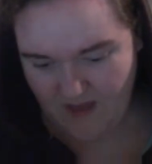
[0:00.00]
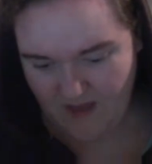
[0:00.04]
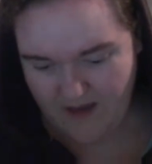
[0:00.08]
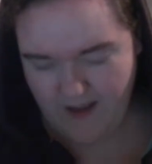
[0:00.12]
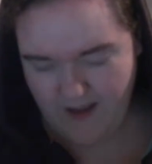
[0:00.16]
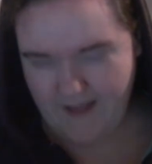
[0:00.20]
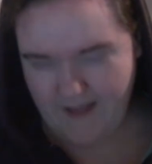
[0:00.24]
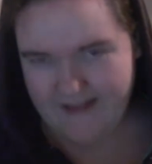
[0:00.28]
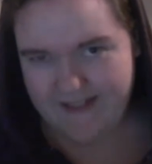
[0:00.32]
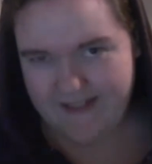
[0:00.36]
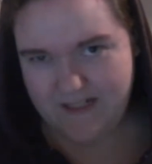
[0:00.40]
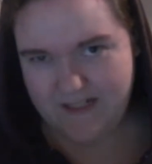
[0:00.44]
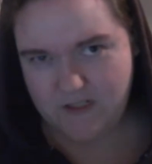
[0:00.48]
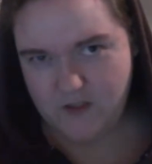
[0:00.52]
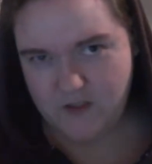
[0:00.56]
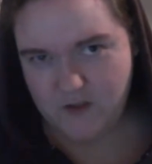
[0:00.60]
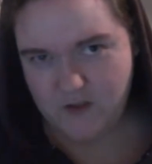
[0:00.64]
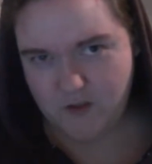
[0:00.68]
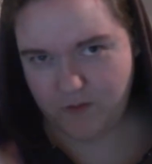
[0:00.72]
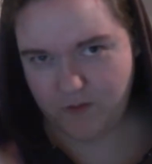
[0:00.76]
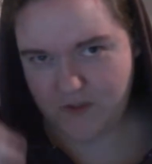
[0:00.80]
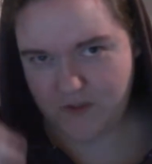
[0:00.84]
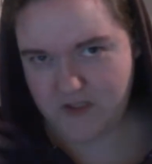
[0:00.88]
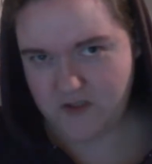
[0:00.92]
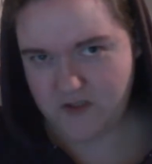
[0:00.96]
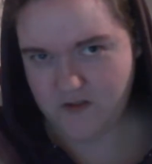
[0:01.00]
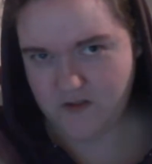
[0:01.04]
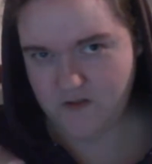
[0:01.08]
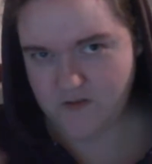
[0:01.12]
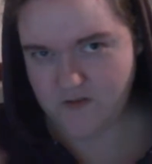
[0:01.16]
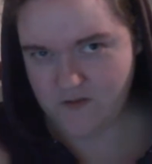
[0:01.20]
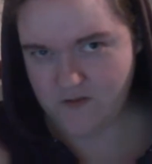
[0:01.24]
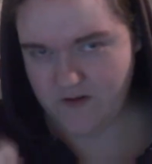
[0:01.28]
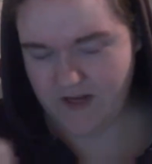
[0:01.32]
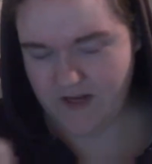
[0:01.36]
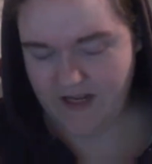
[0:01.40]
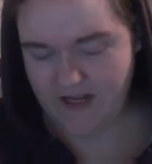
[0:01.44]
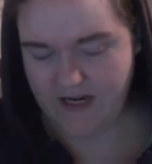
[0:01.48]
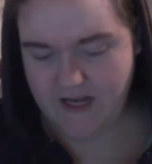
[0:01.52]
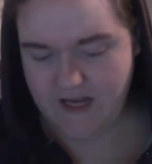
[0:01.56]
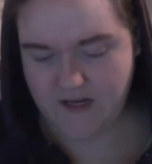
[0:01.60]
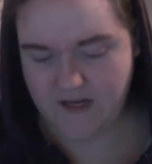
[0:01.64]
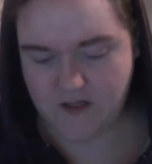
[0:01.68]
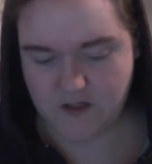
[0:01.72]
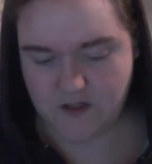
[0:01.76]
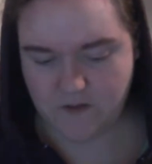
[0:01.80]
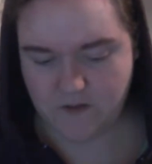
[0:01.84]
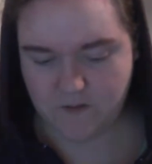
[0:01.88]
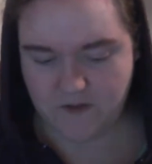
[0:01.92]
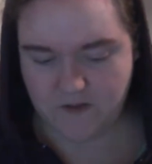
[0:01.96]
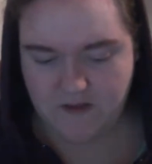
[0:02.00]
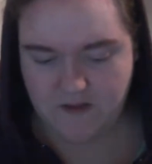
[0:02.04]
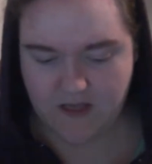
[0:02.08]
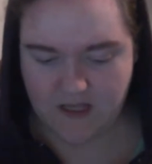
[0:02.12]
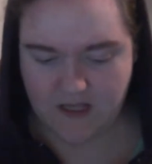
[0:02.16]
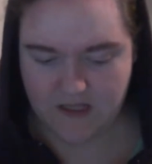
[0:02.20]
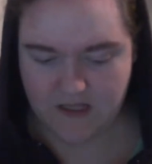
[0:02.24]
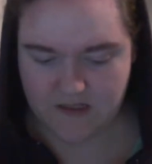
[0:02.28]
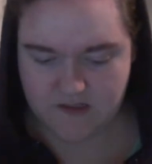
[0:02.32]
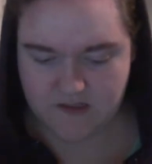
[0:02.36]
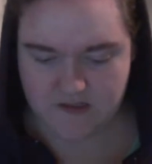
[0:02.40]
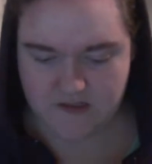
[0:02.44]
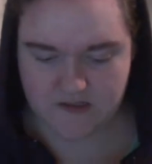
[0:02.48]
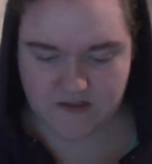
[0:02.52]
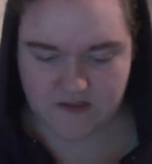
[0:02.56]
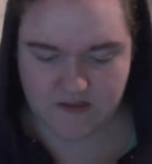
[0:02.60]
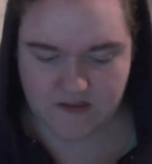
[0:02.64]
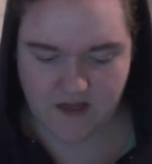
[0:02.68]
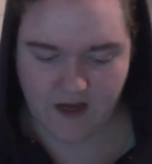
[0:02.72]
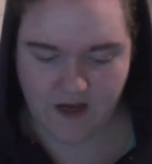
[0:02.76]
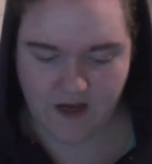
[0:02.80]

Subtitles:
an intuition sort of connection with these,